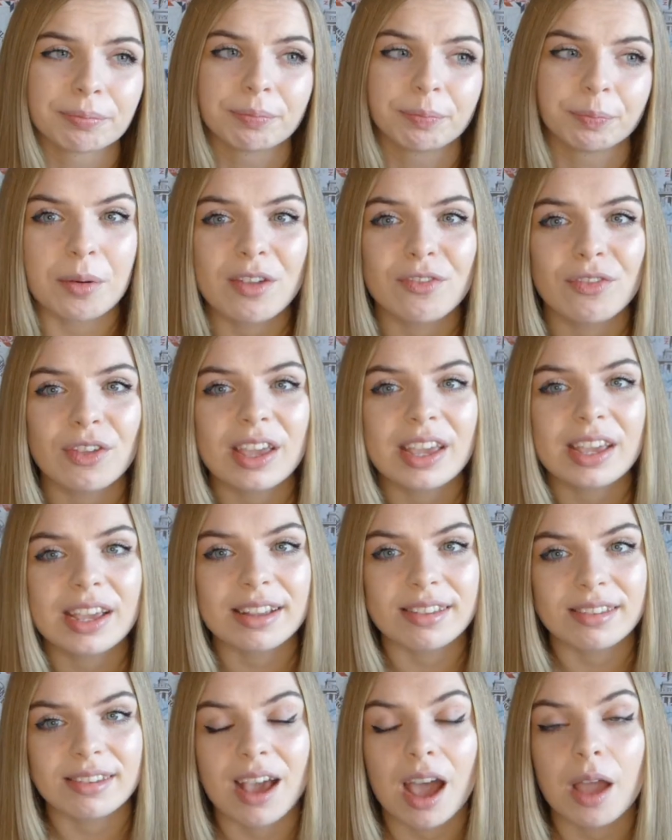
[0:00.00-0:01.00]
However,
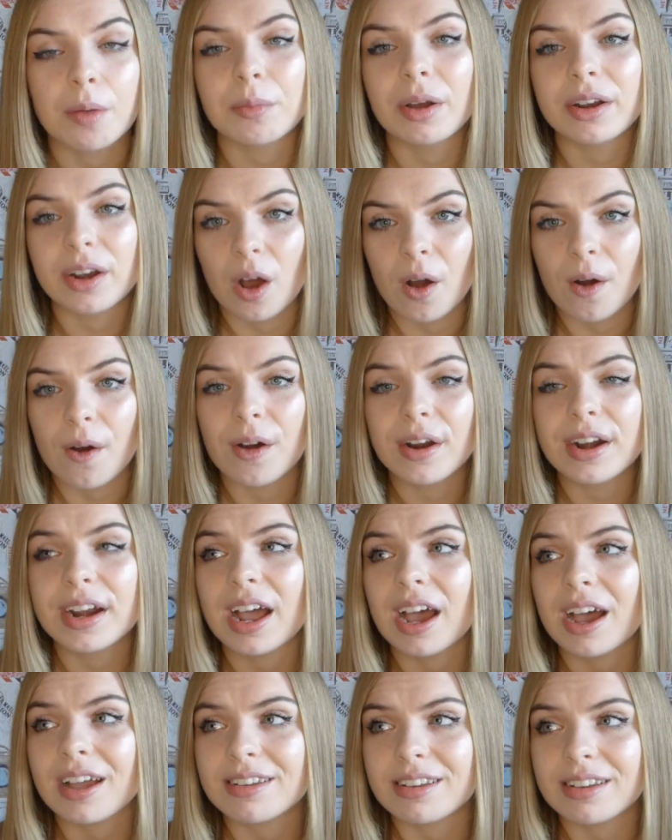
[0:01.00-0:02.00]
as time went
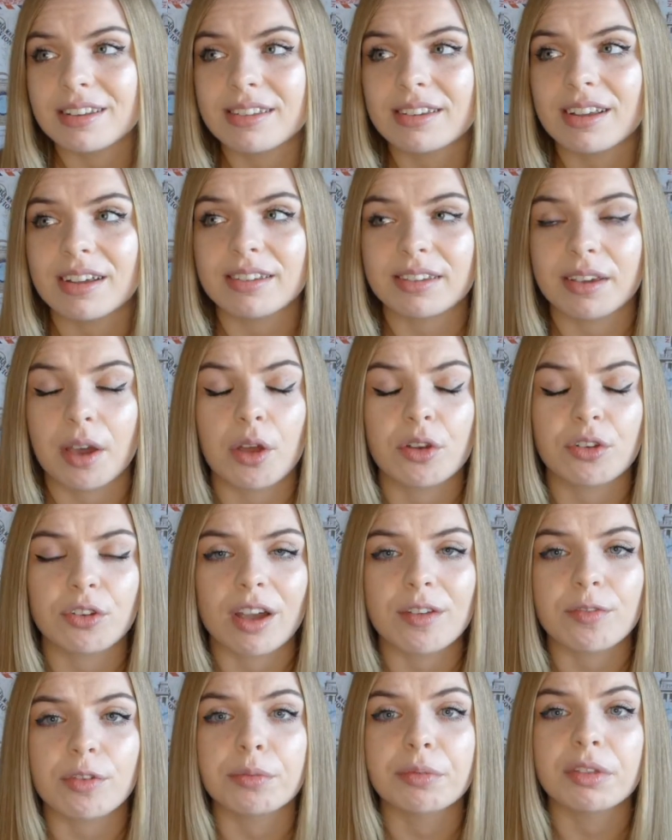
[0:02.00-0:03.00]
on, I did start to go out
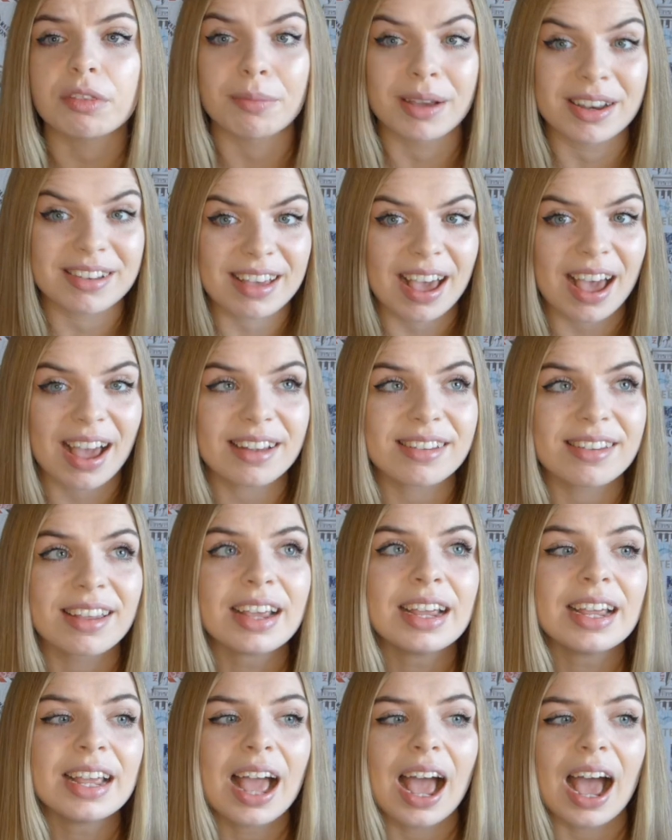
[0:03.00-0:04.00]
driving with my dad,
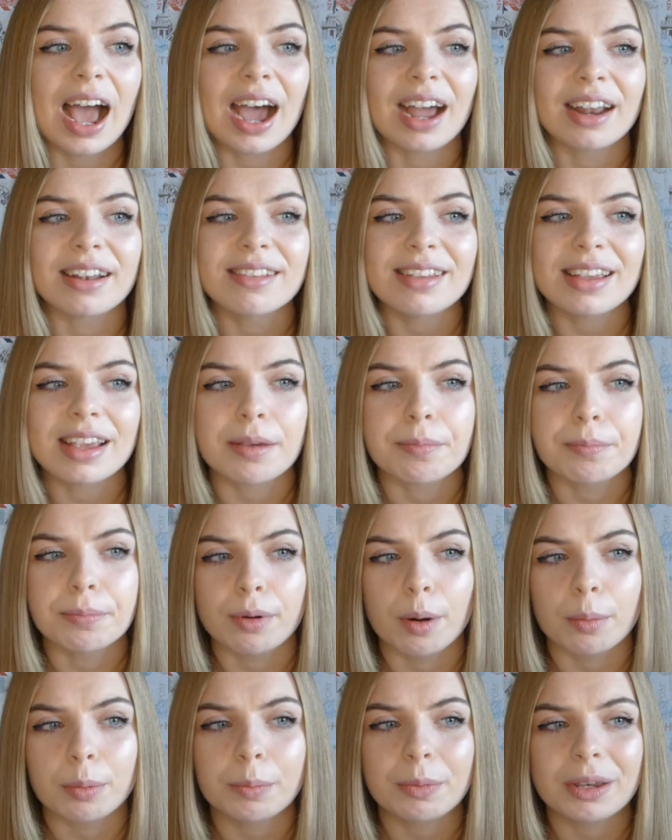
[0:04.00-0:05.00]
and in
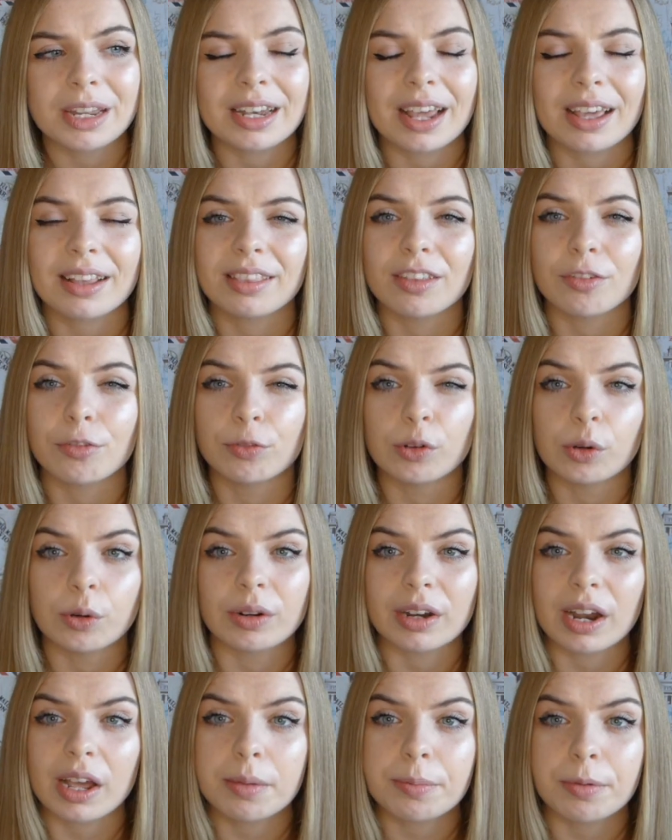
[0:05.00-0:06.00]
probably like the
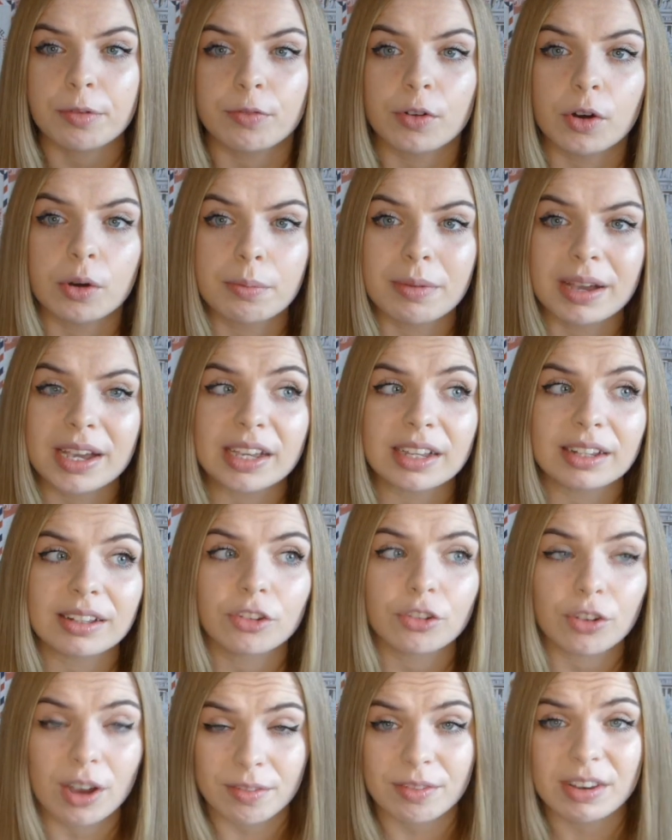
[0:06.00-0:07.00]
fortnight before my
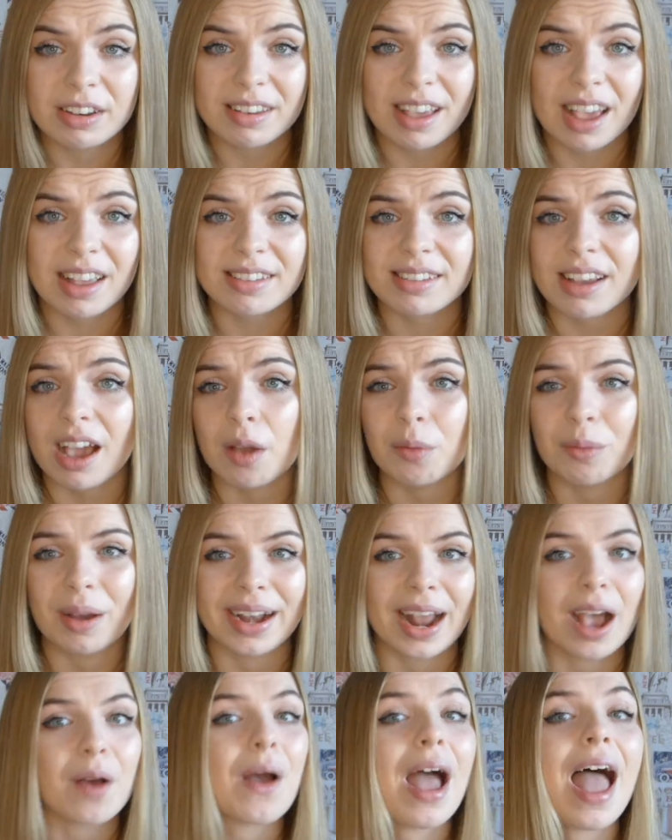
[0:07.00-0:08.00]
driving test, I
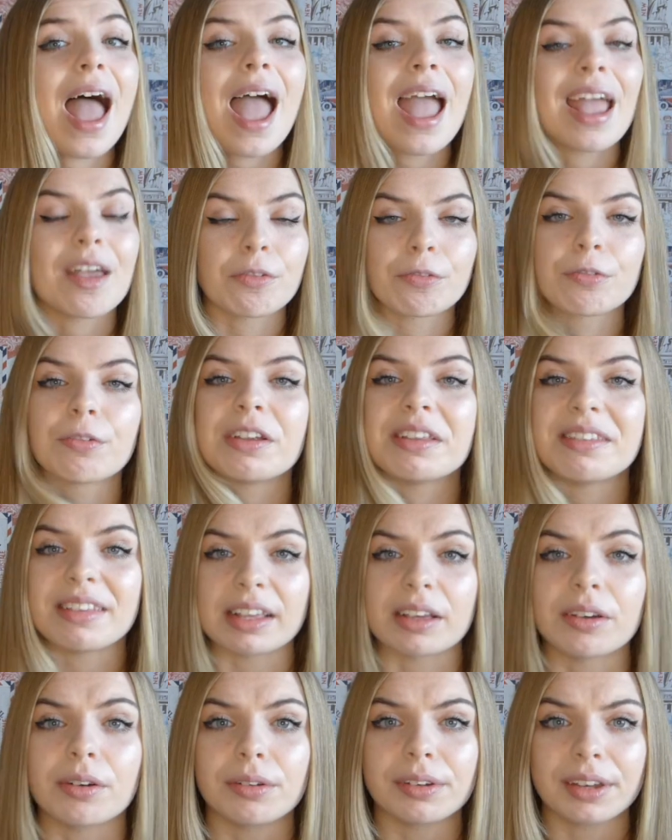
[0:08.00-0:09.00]
went out every
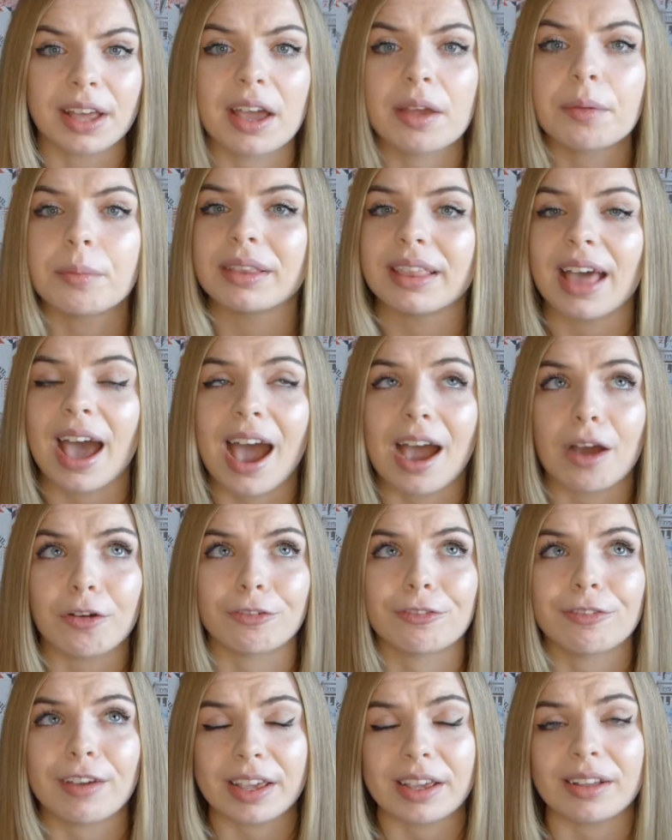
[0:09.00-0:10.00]
single night
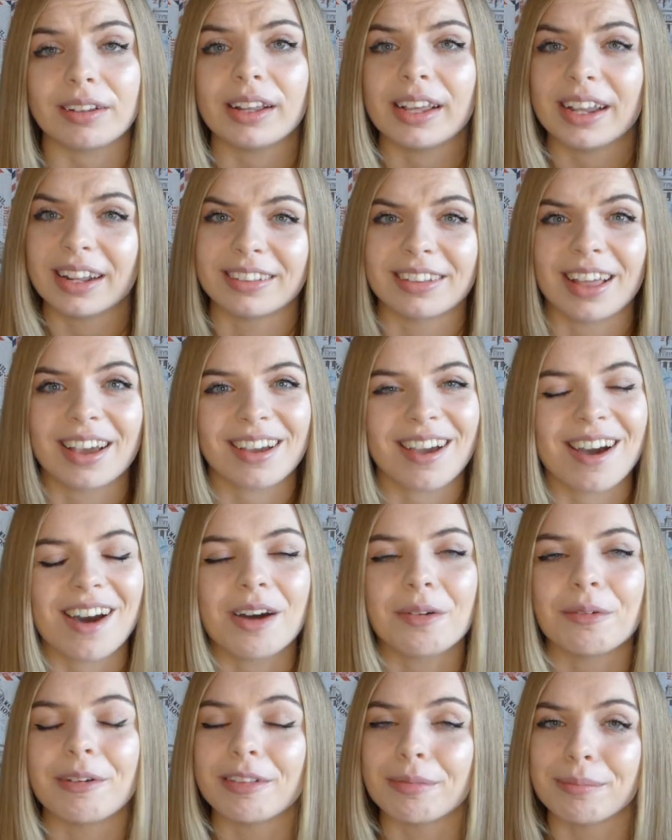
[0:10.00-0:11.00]
without fail in that
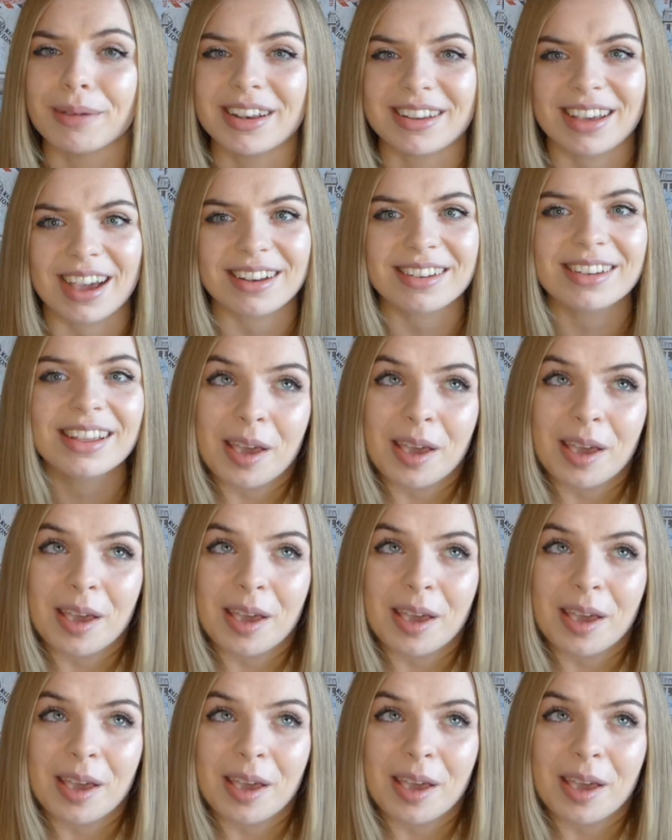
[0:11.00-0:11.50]
car with my dad.